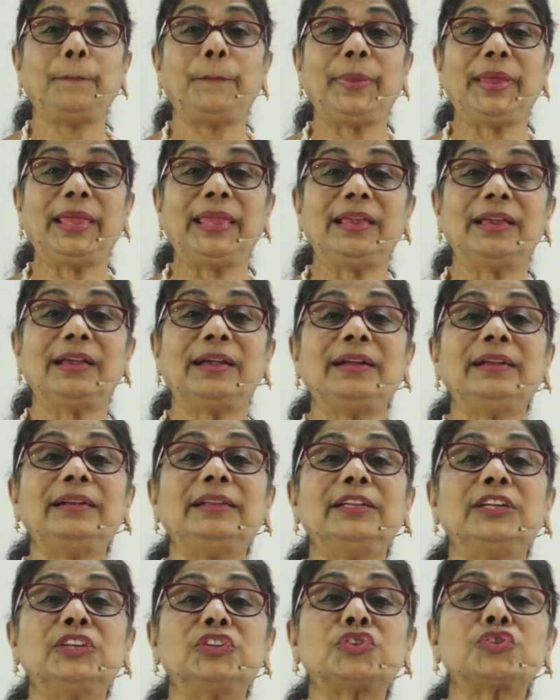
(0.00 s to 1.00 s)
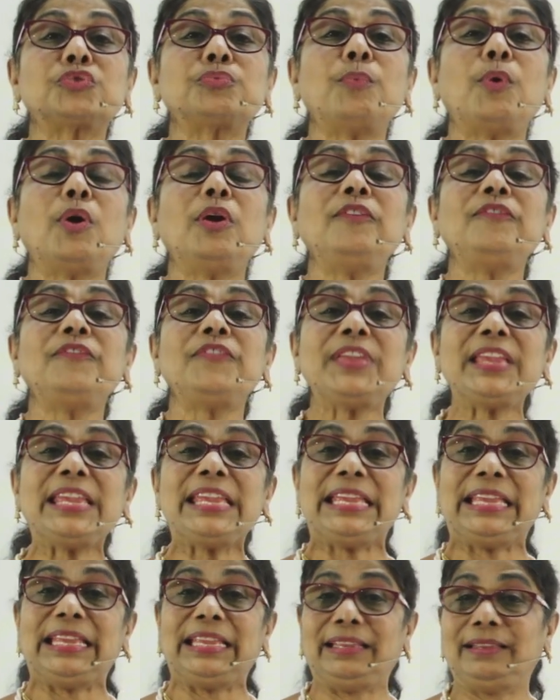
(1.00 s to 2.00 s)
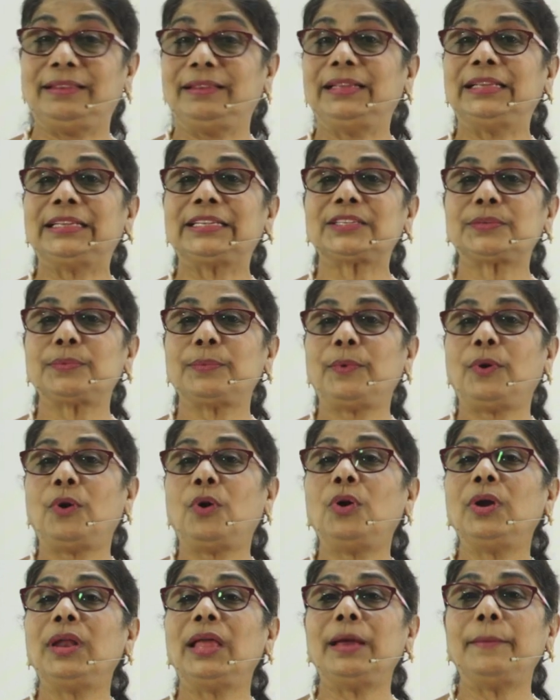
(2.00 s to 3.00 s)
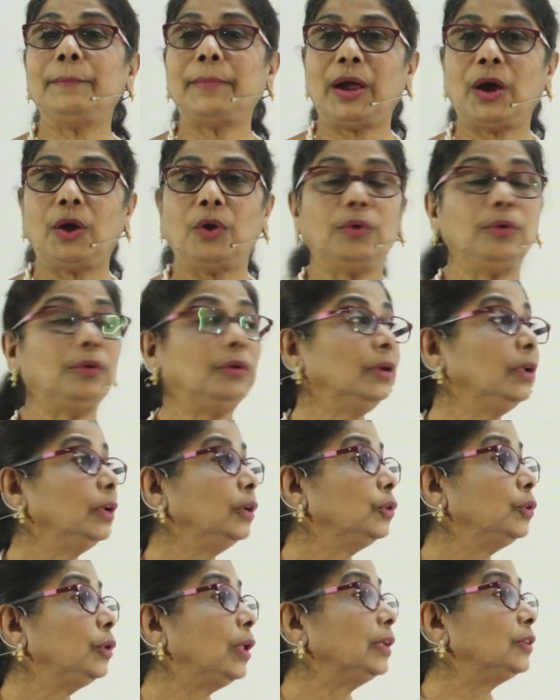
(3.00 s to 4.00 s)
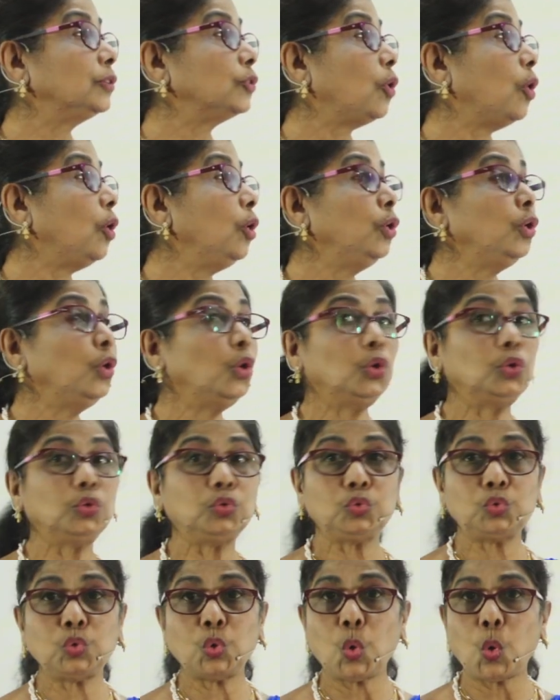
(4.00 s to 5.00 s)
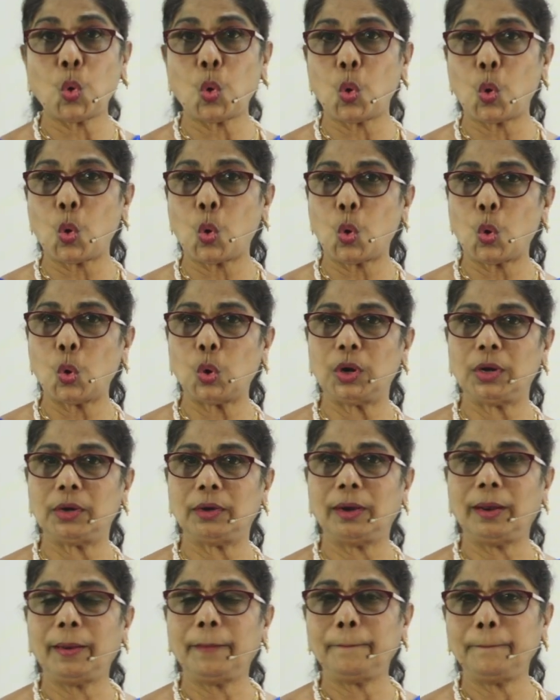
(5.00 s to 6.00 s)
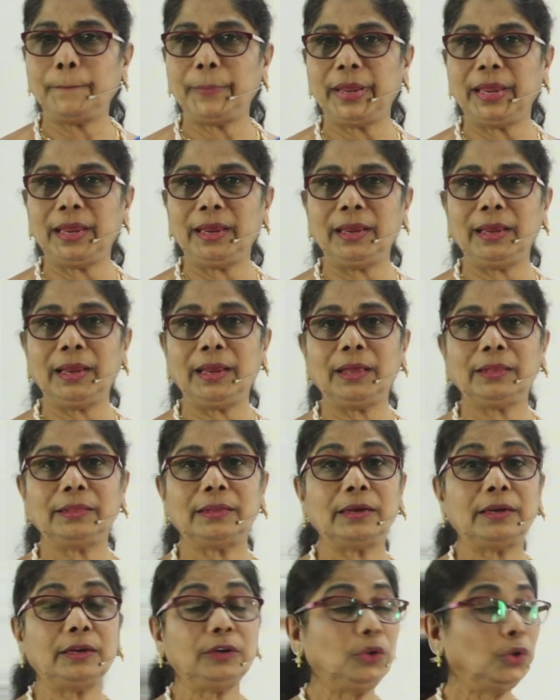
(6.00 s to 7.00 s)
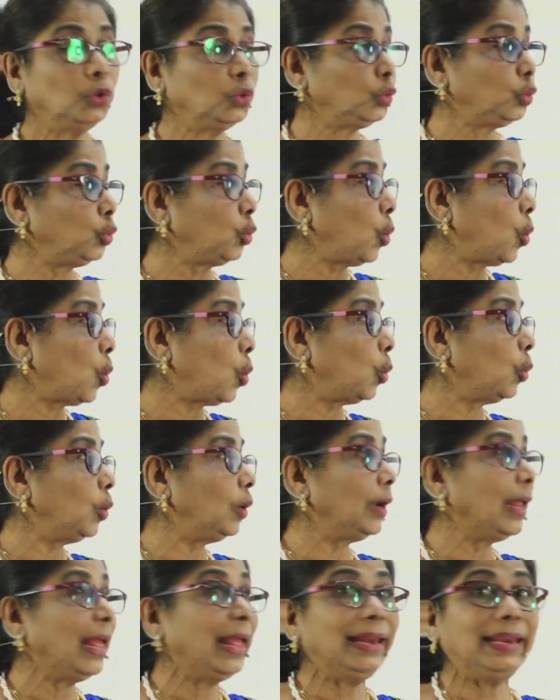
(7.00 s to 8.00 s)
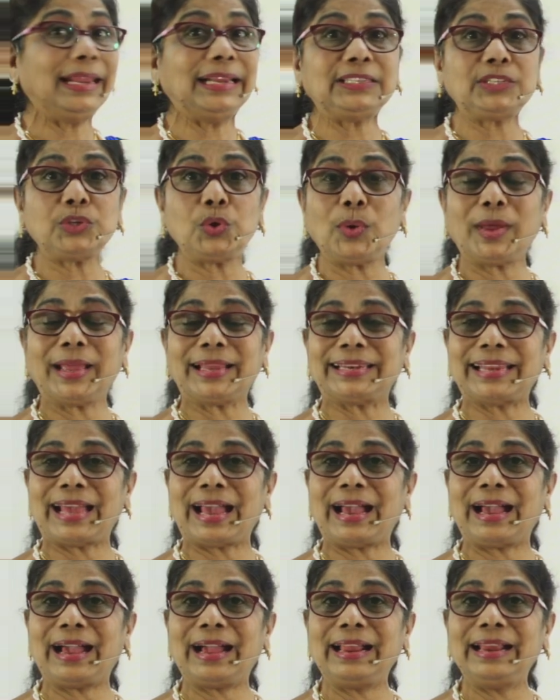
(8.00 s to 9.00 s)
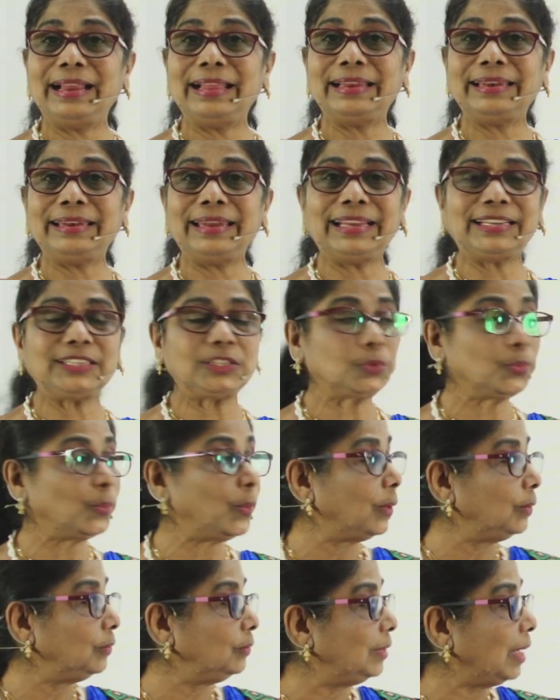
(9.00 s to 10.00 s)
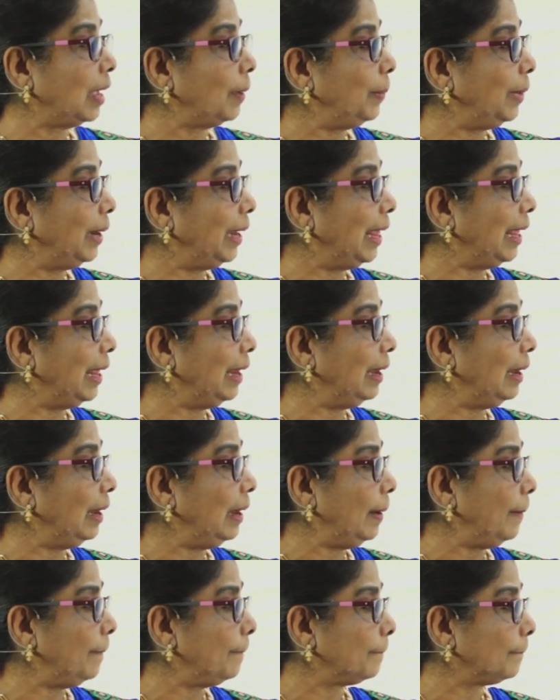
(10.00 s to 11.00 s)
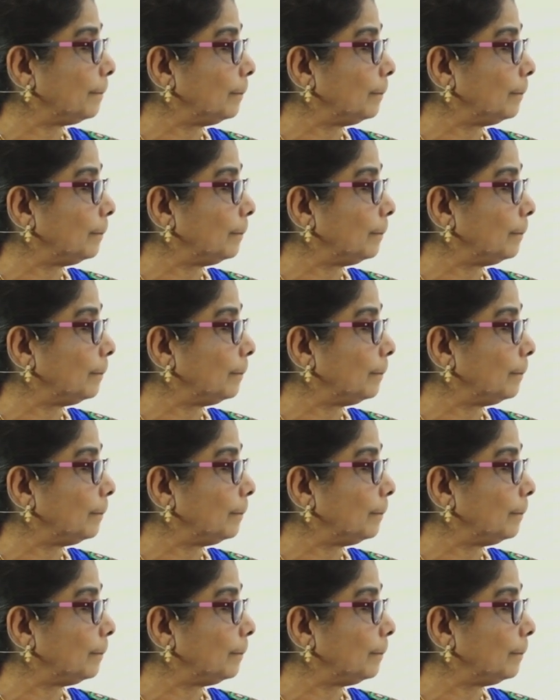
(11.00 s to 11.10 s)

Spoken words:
Paying a small fee, small amount, that's called toll. Paying the toll. Let's look at our next word, double L.